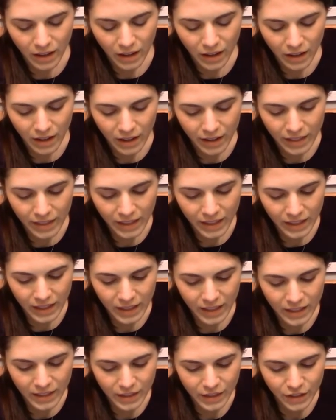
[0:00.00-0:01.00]
I
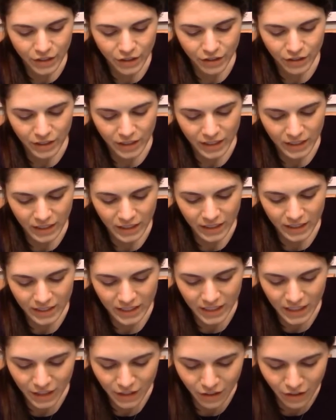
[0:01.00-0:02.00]
think is
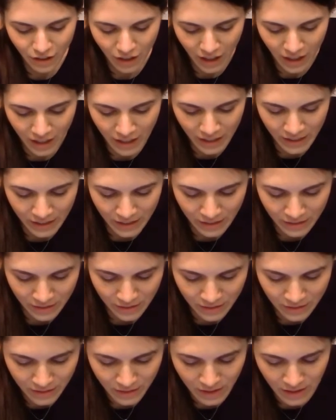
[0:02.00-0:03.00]
he
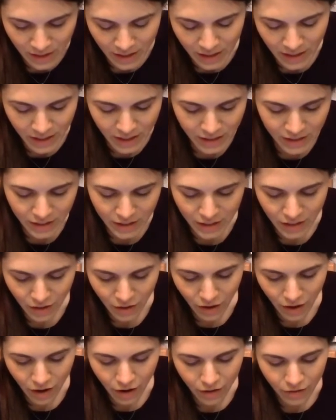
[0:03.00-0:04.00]
crying? He is
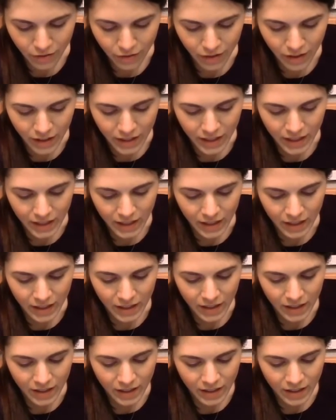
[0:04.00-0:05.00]
so over
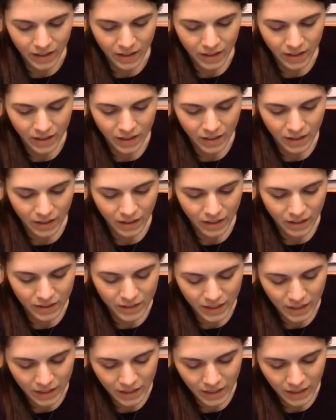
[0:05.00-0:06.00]
it.
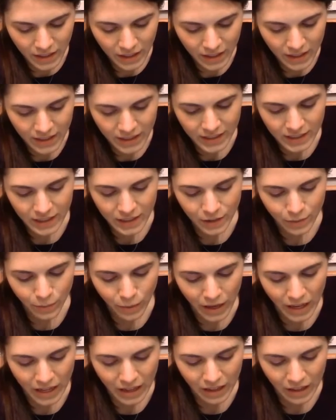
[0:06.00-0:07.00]
Daniela is as
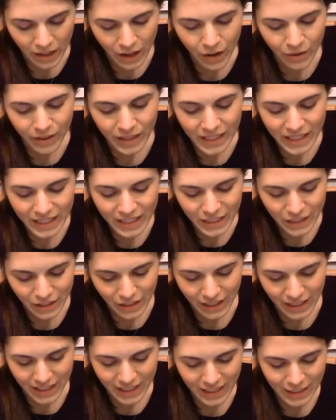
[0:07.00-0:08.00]
well. Oh, he is
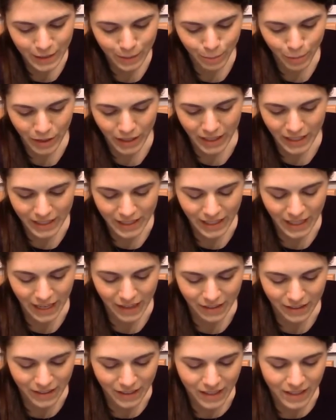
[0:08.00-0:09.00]
crying. He's breaking
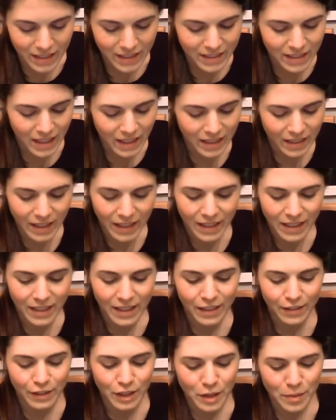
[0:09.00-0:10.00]
down. Daniela
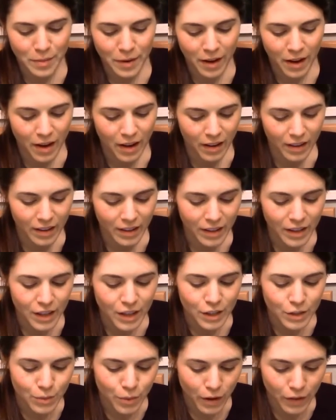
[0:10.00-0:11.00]
gives him a hug.
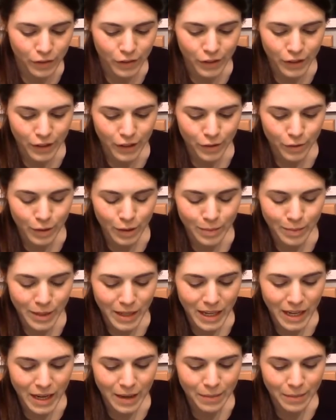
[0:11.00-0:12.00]
12:33
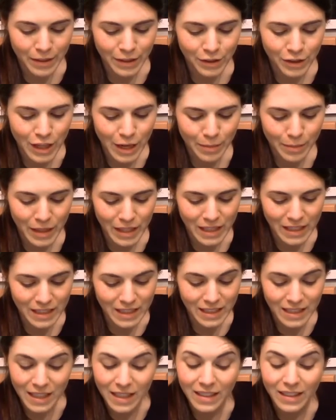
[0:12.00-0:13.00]
p.m. Gemma
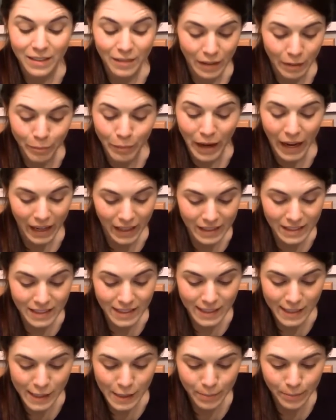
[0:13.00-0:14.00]
is back
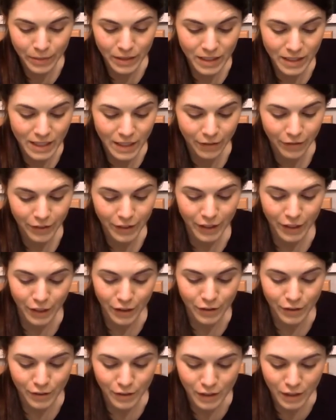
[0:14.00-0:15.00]
asleep. Stephanie
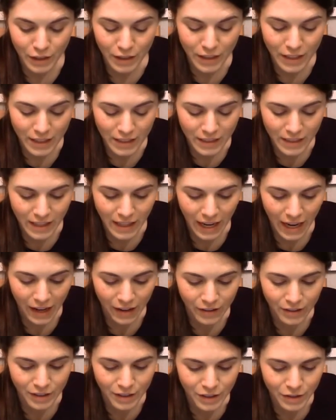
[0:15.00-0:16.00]
goes into the
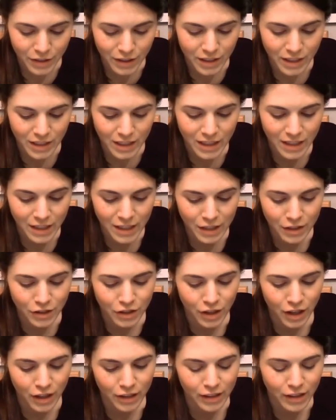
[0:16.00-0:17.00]
house. Christina and
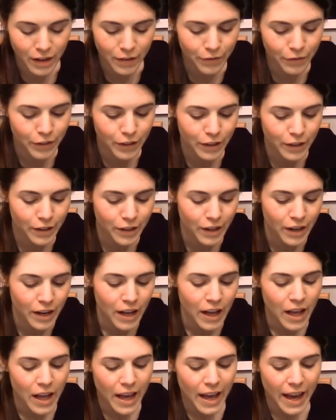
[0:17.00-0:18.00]
John comfort her.
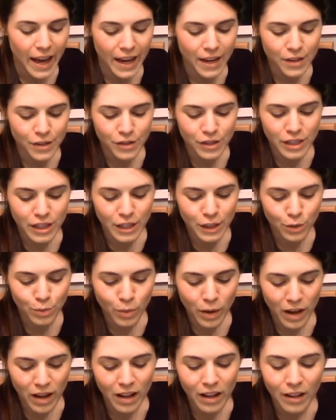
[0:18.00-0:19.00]
Angie as
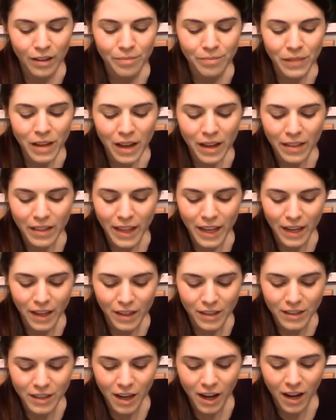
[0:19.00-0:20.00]
well. They
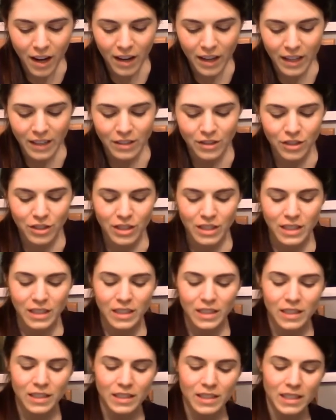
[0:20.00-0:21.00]
all talk, and
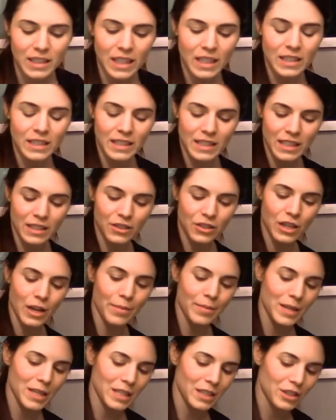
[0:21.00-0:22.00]
she says that
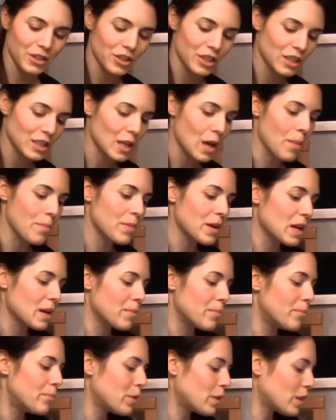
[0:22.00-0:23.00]
Gemma is just a big
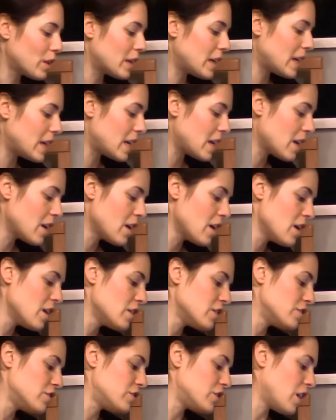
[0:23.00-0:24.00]
bully.
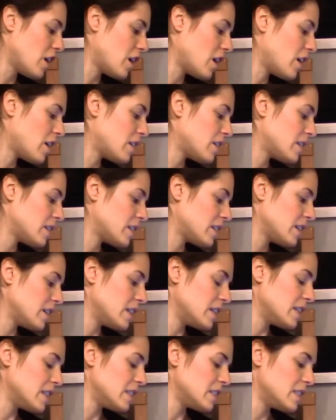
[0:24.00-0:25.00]
John
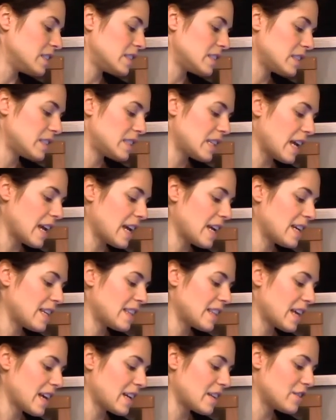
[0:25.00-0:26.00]
is
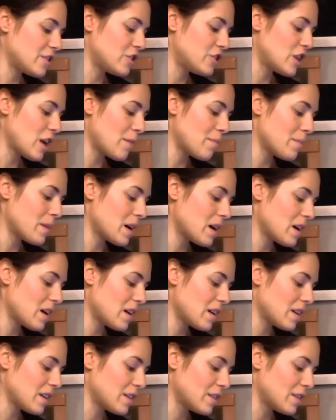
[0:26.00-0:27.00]
saying that
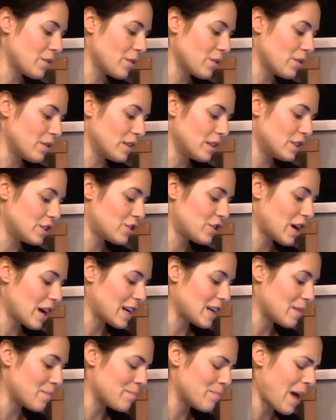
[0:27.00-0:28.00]
Gemma is
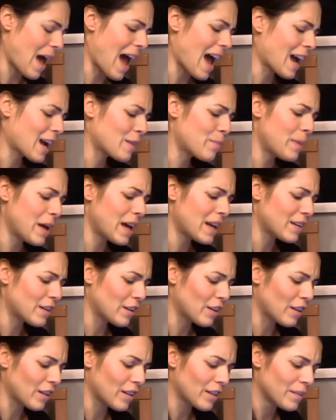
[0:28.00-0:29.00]
trying to
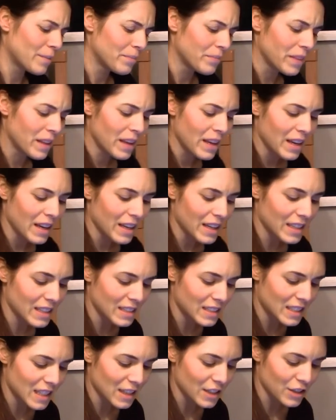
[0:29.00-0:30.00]
backpedal. He
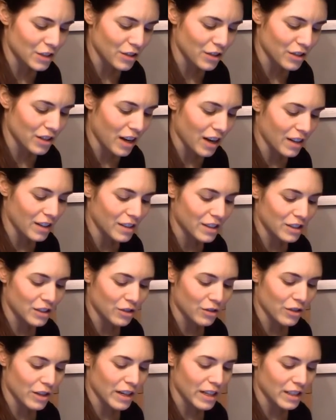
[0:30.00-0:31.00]
says, you're not a
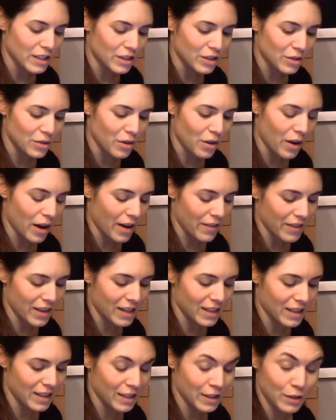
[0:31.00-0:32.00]
disgrace. You don't have
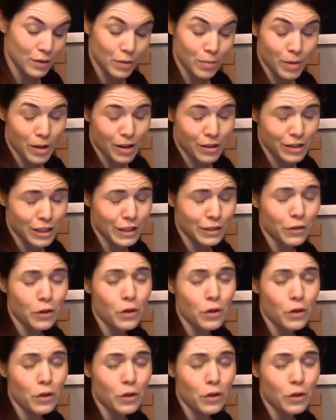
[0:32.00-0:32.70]
anything to apologize for.